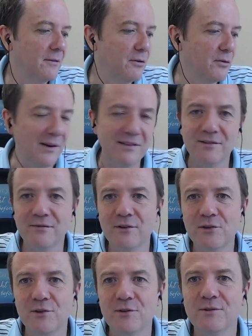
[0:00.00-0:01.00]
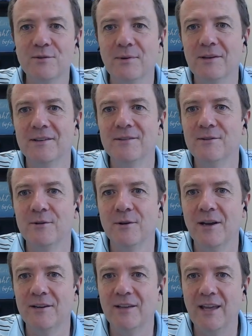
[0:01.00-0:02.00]
threats of issues because, you know, I
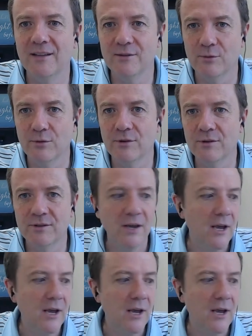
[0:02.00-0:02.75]
had to cancel orders,